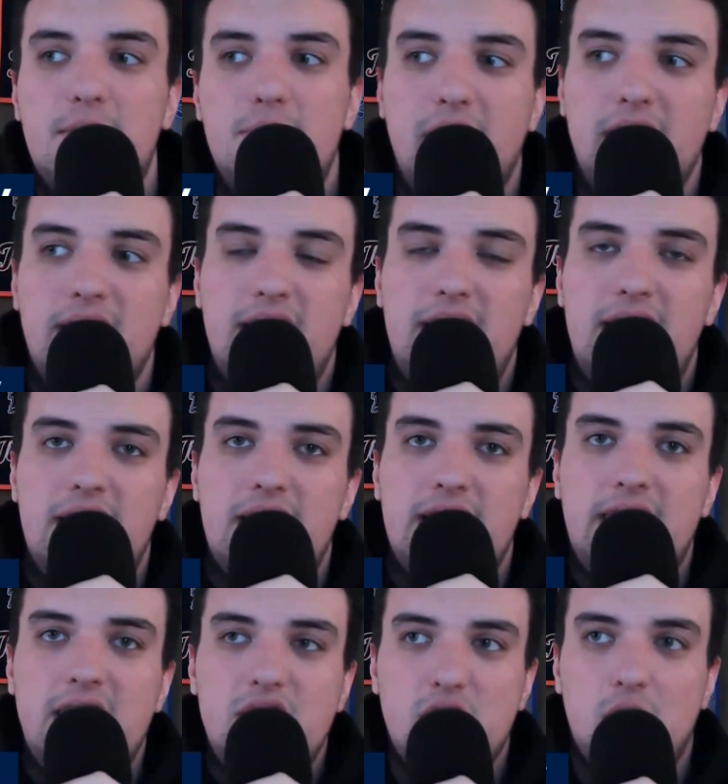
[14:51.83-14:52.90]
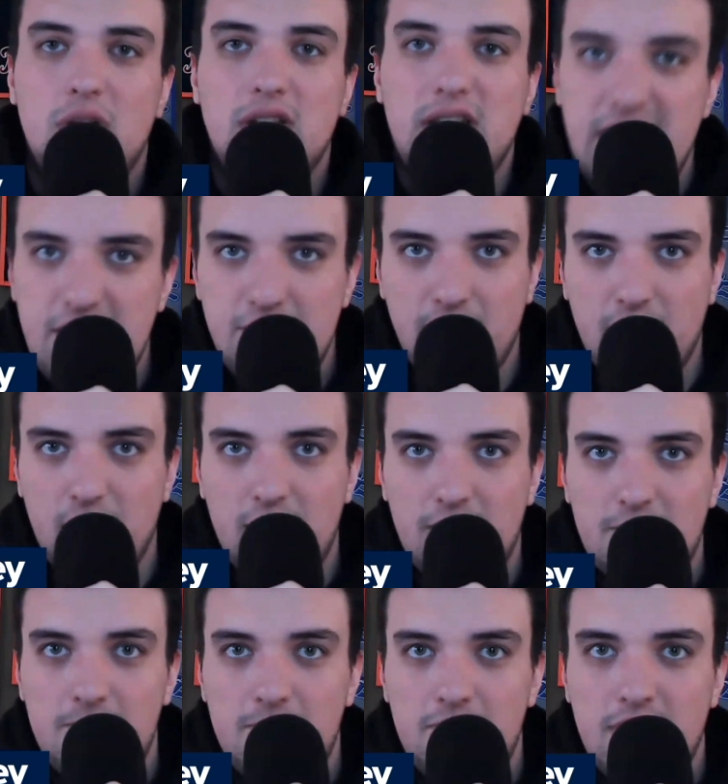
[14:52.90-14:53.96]
But he's a
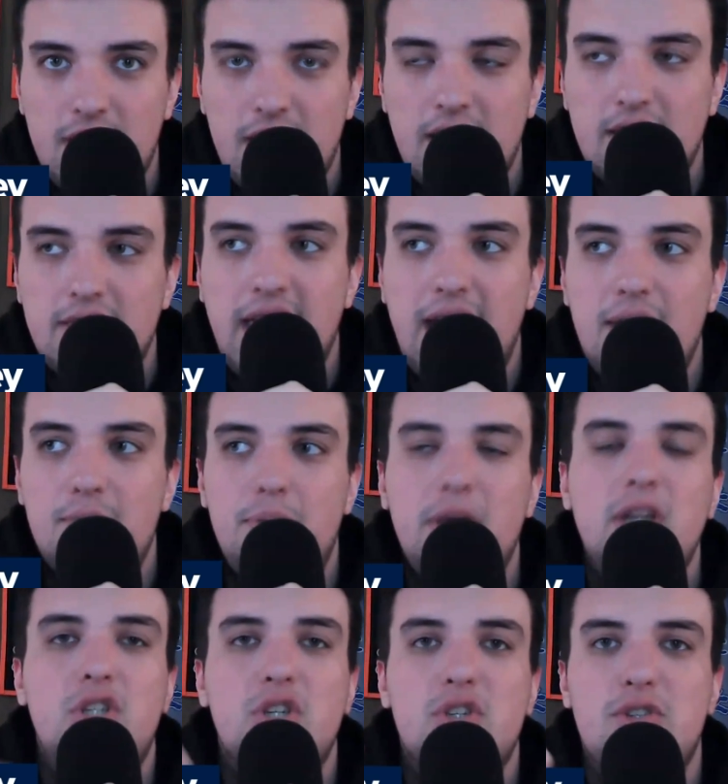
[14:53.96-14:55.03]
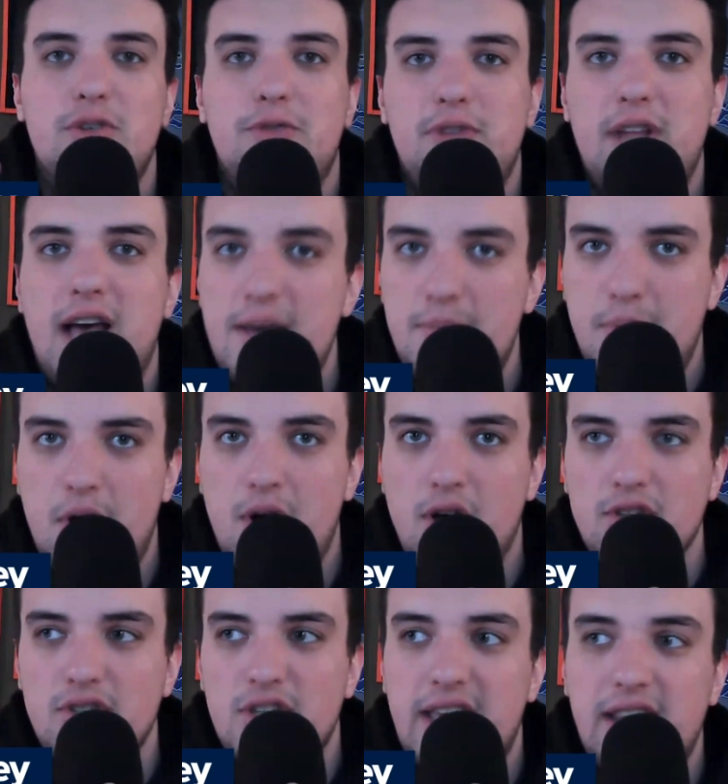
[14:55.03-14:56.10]
reliever that pitches to fly balls.